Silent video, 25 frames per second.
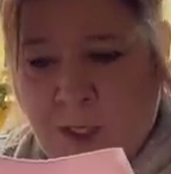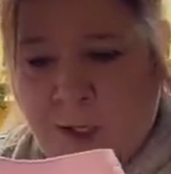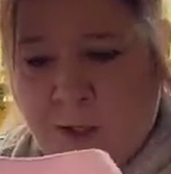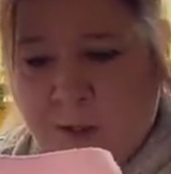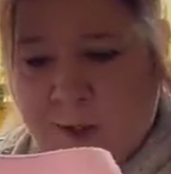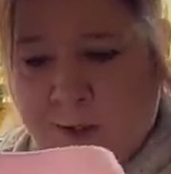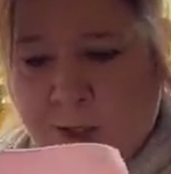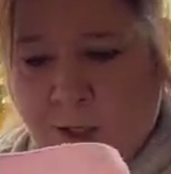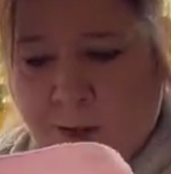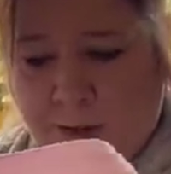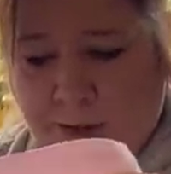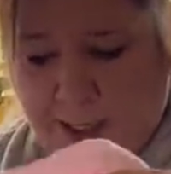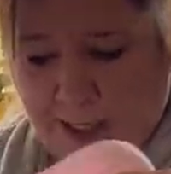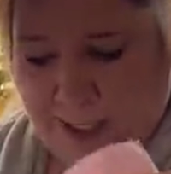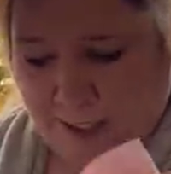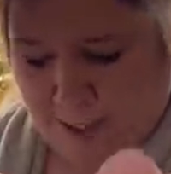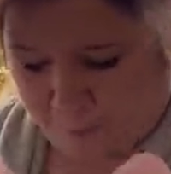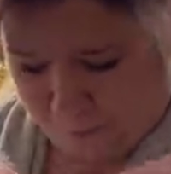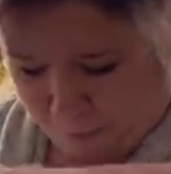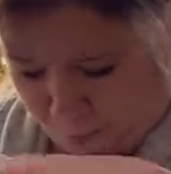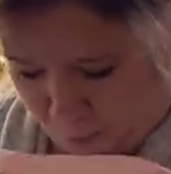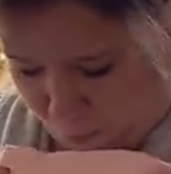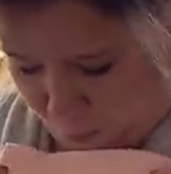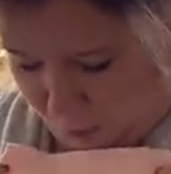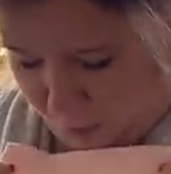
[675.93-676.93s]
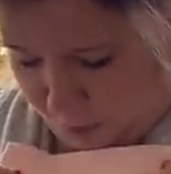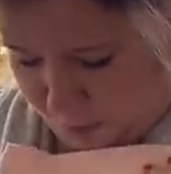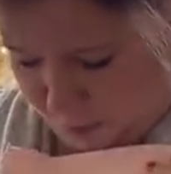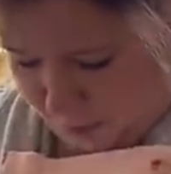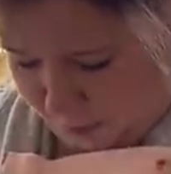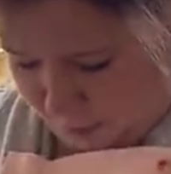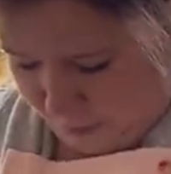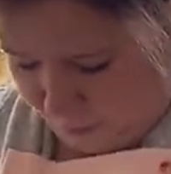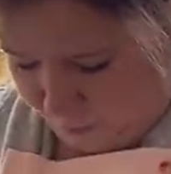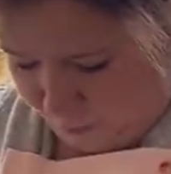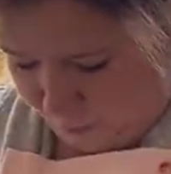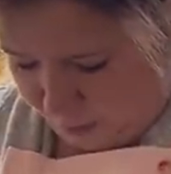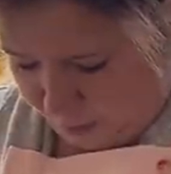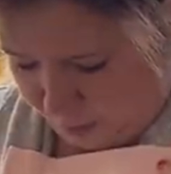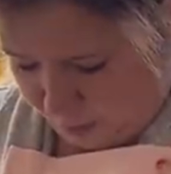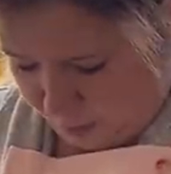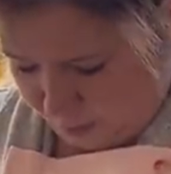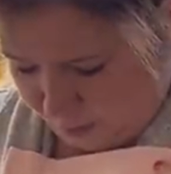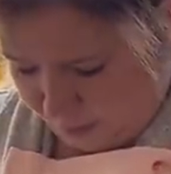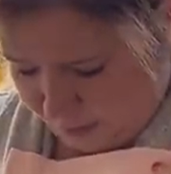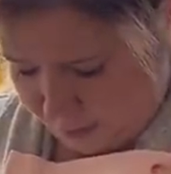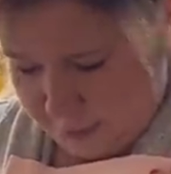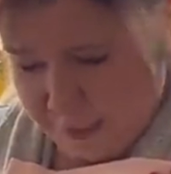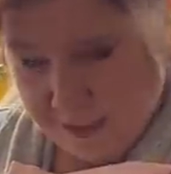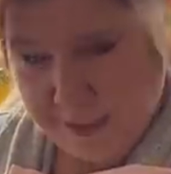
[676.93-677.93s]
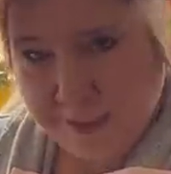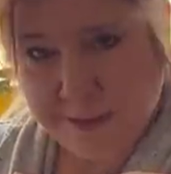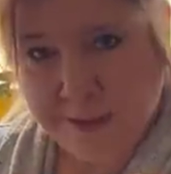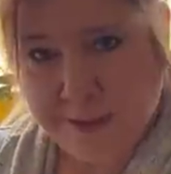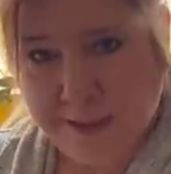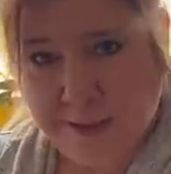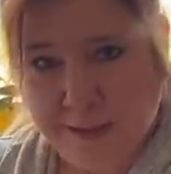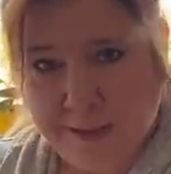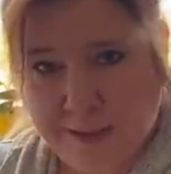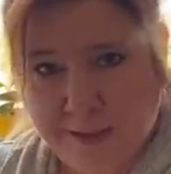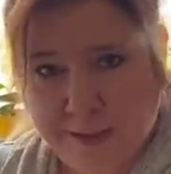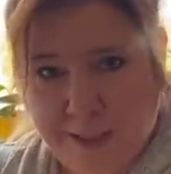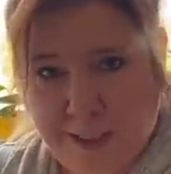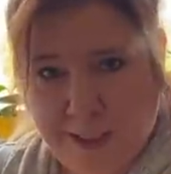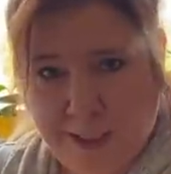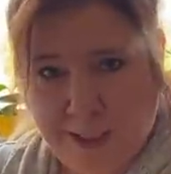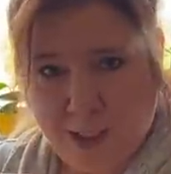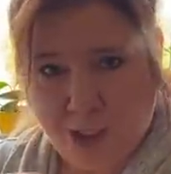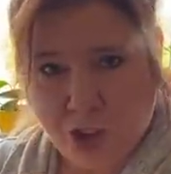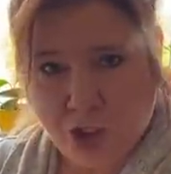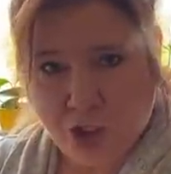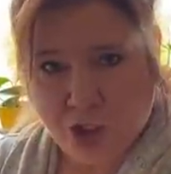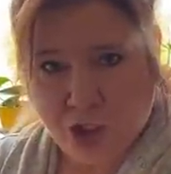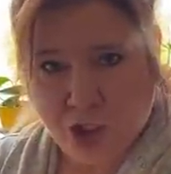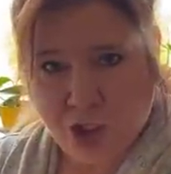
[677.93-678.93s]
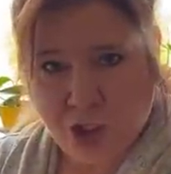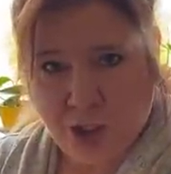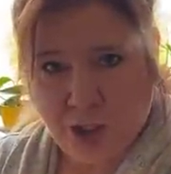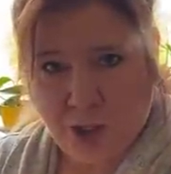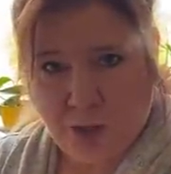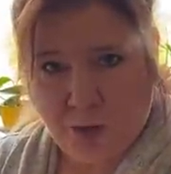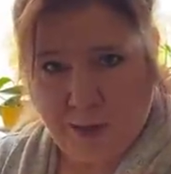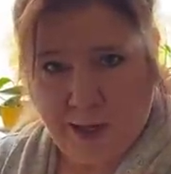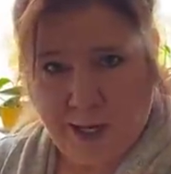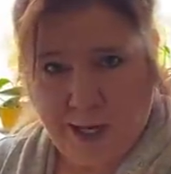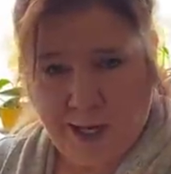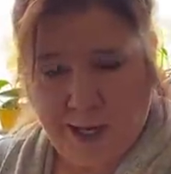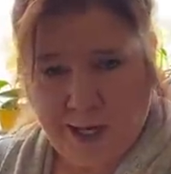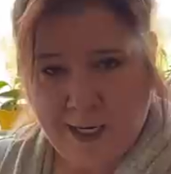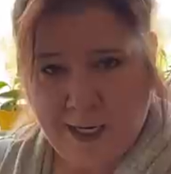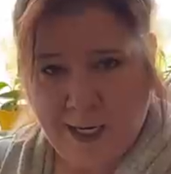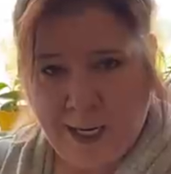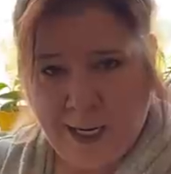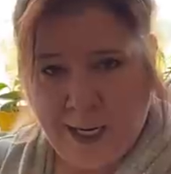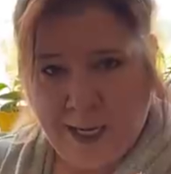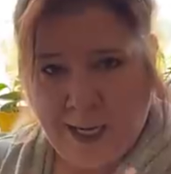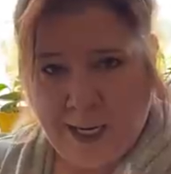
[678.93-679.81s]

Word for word: so that when you cut, when your legs stitch, okay,